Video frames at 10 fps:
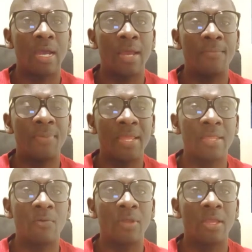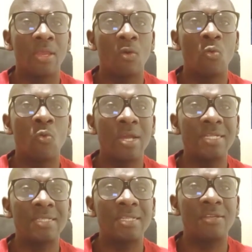And by the way,
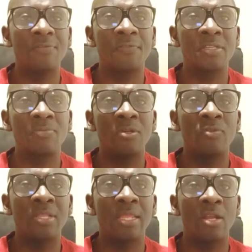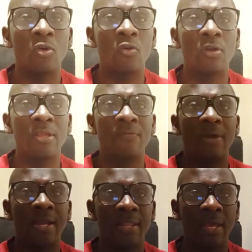what is the difference between the local leave
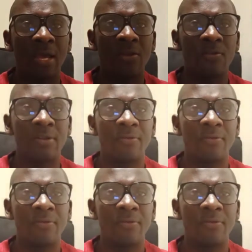and the annual